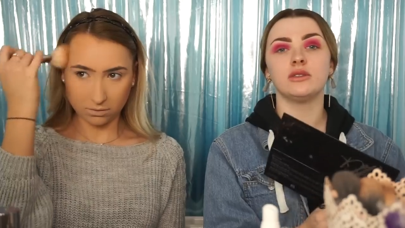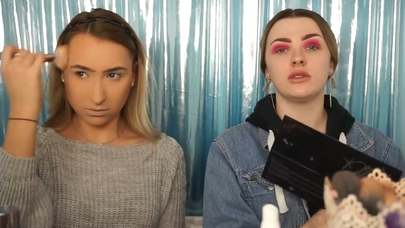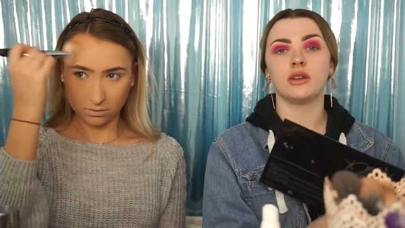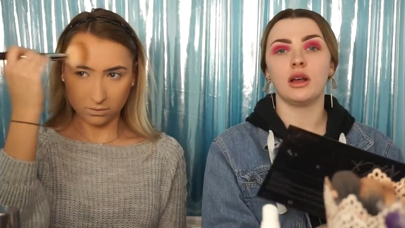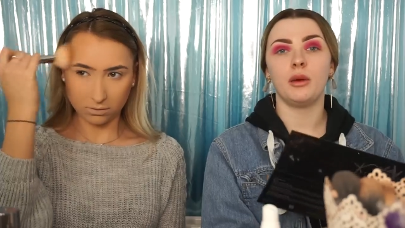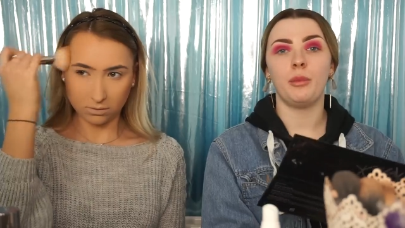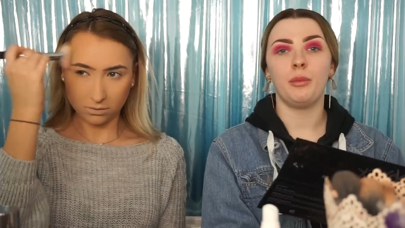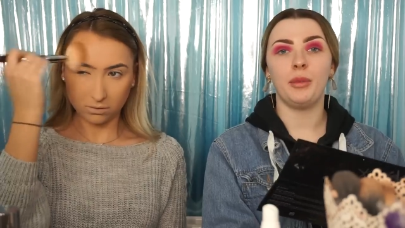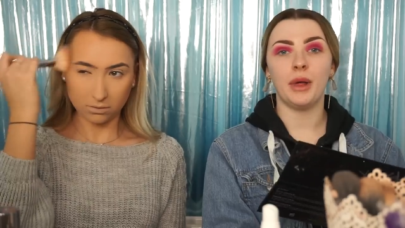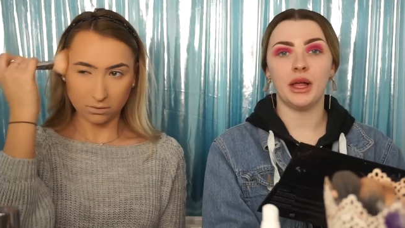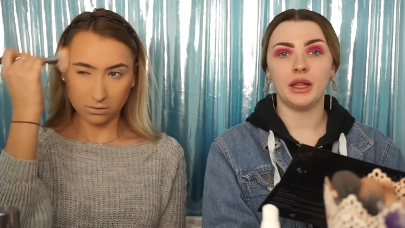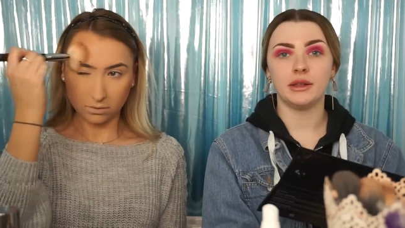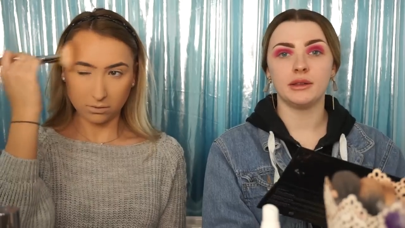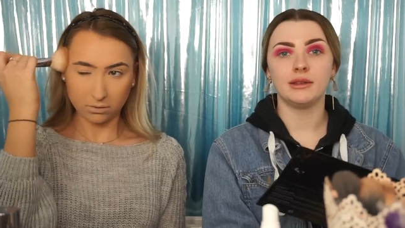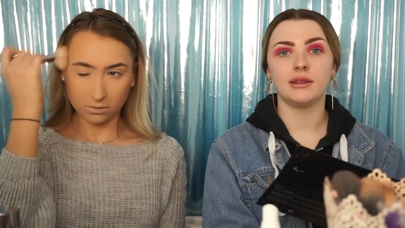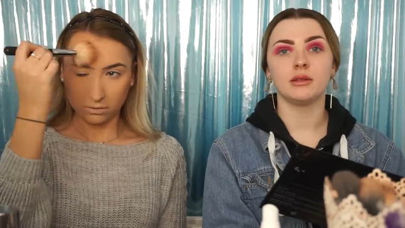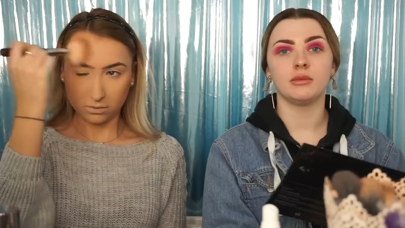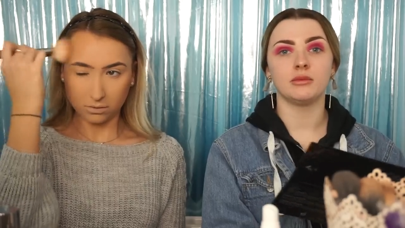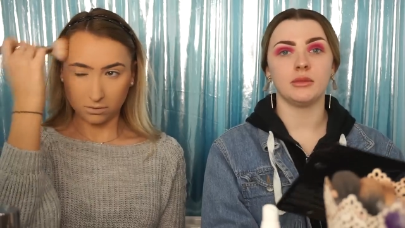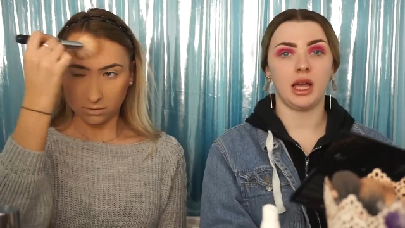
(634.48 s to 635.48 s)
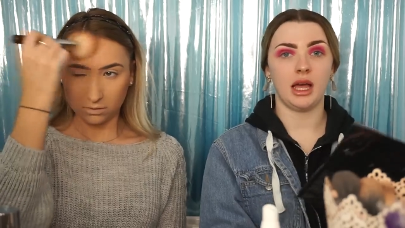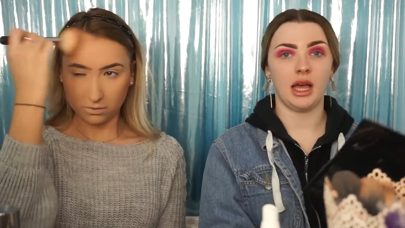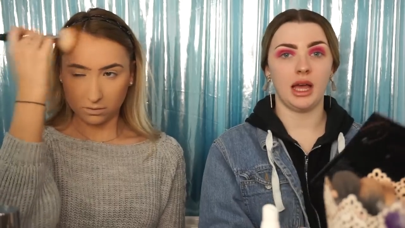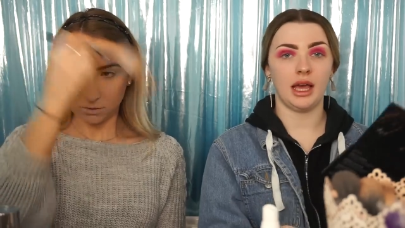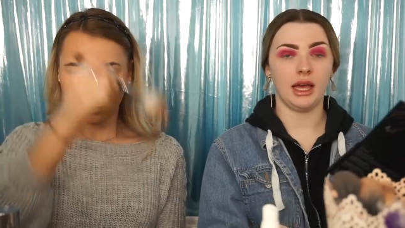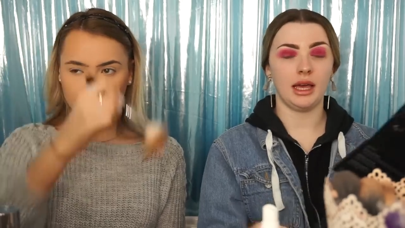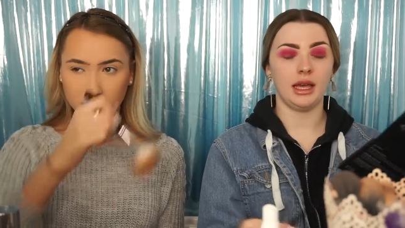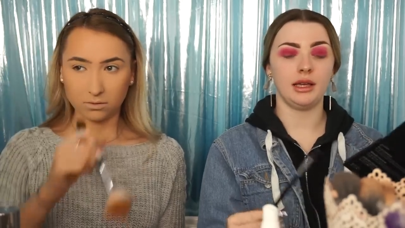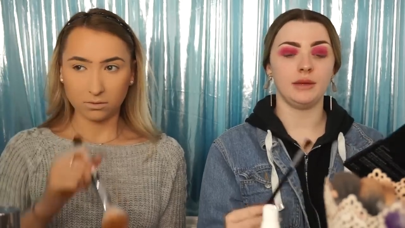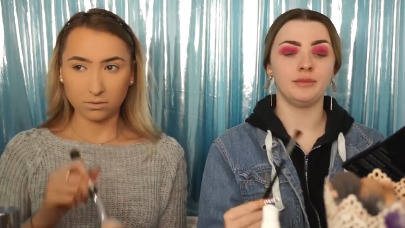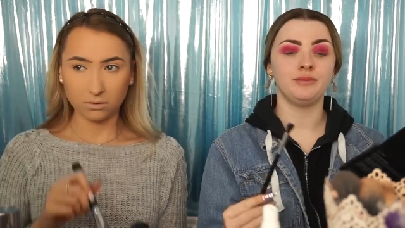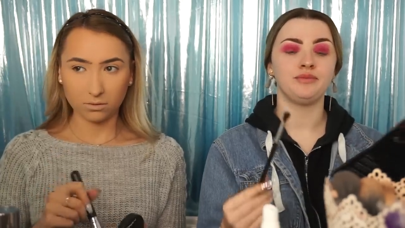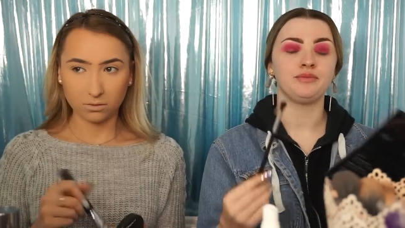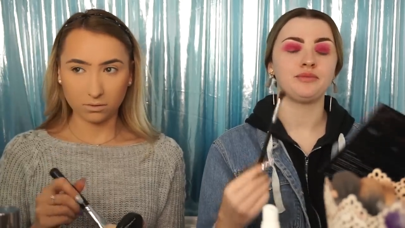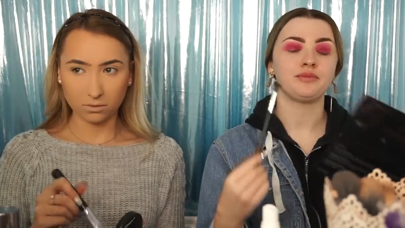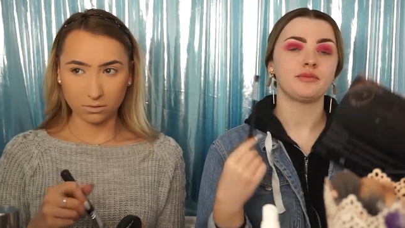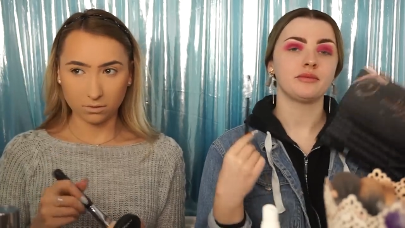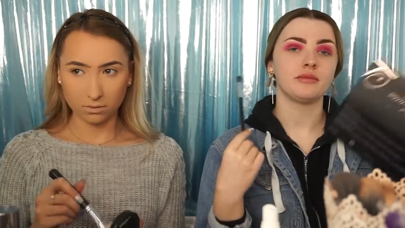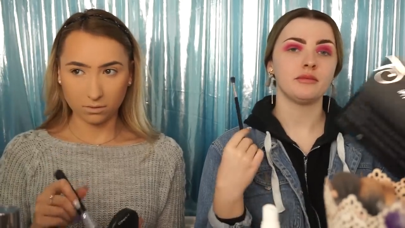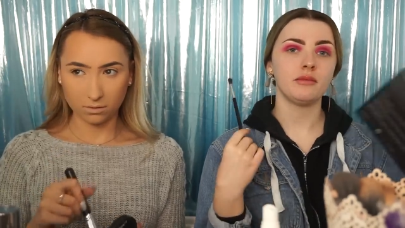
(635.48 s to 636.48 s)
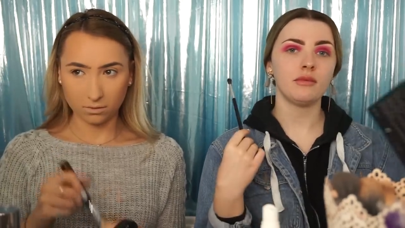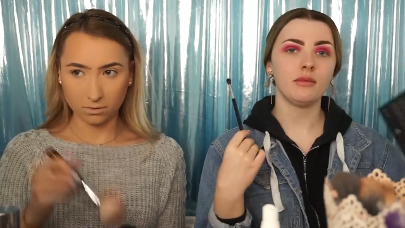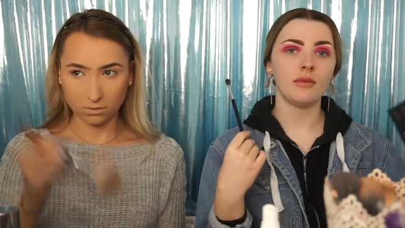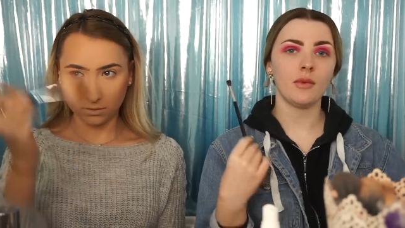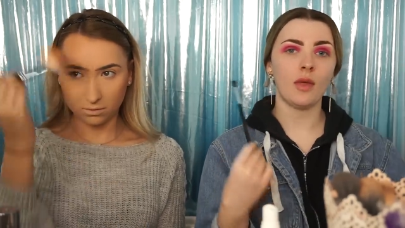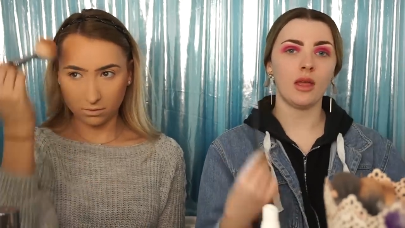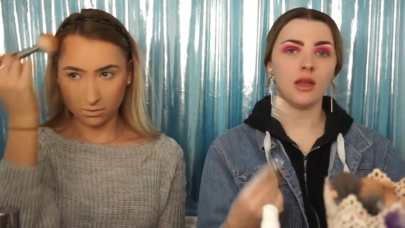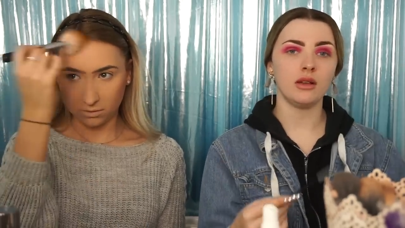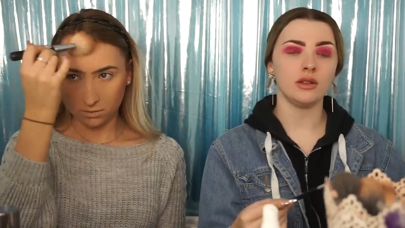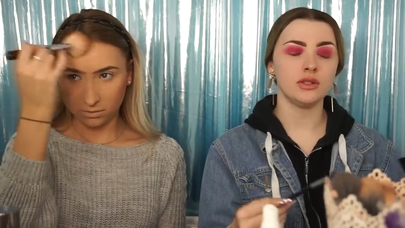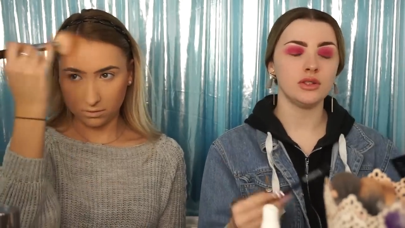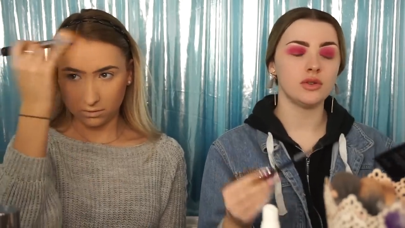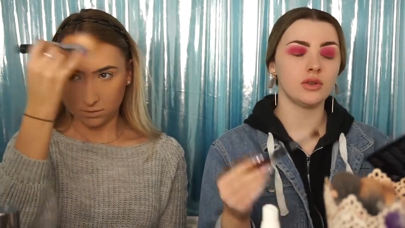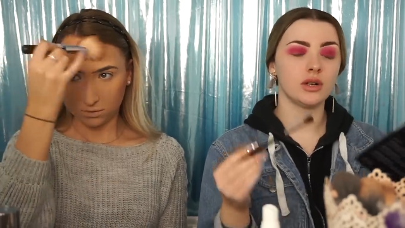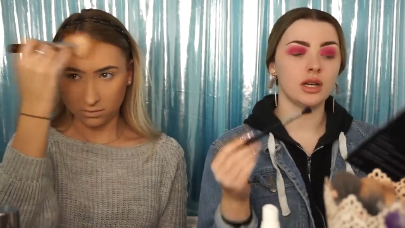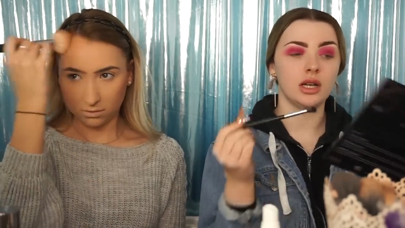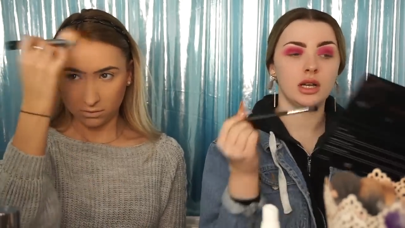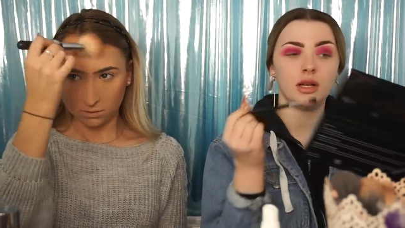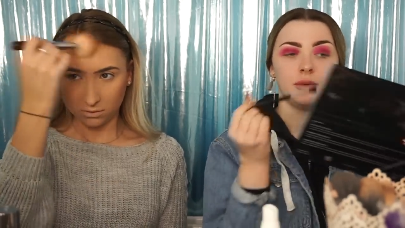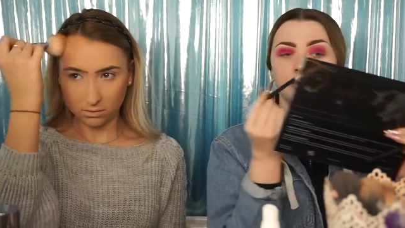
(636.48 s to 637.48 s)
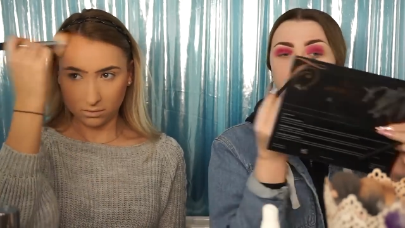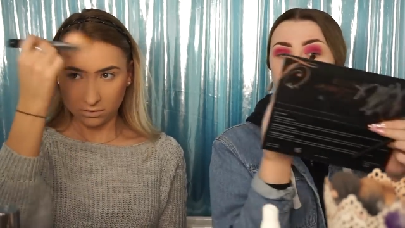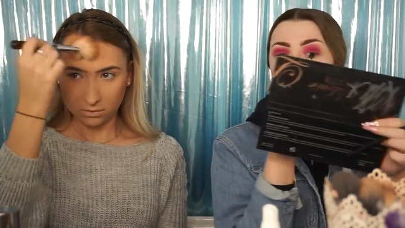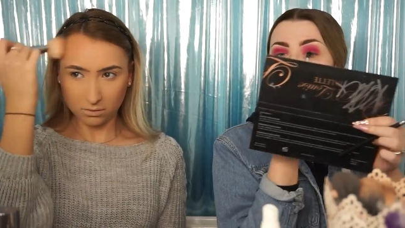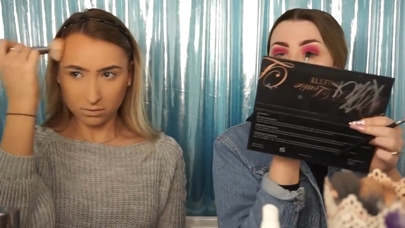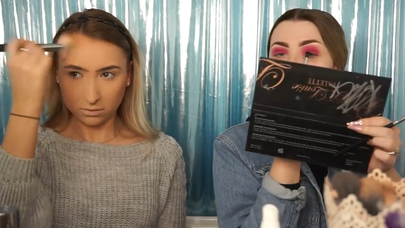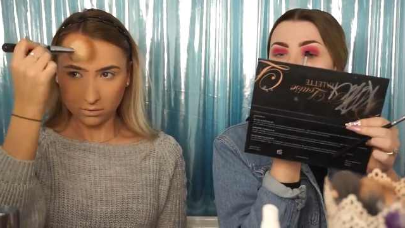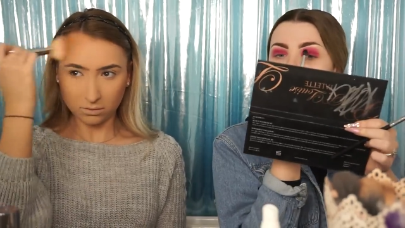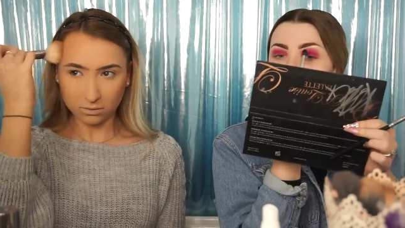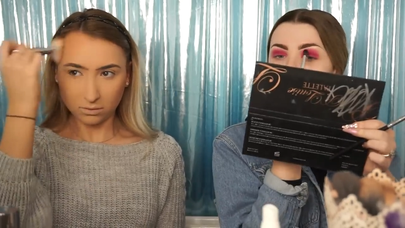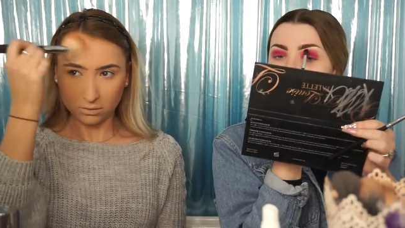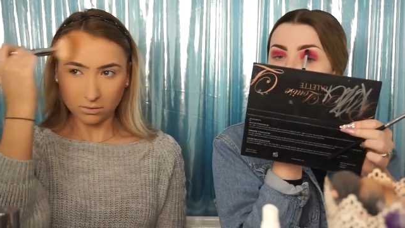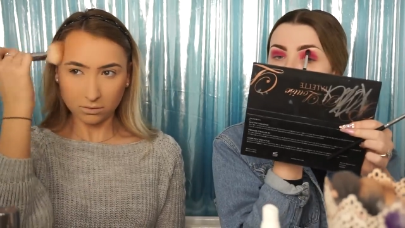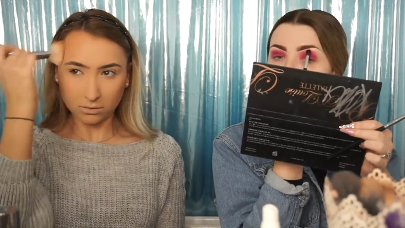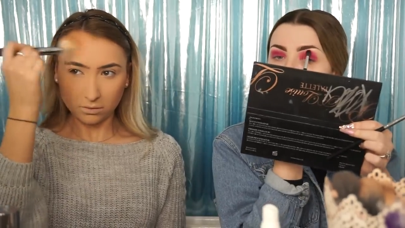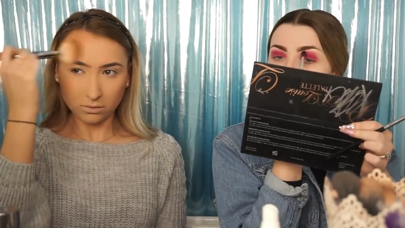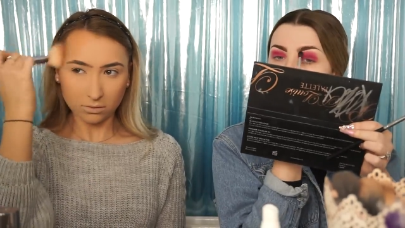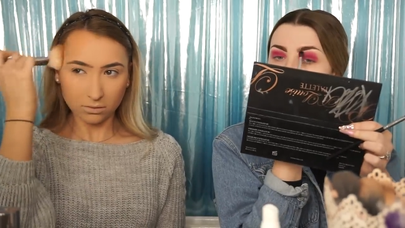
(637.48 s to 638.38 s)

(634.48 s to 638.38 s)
Speaker 1: sort of build my sort of transition up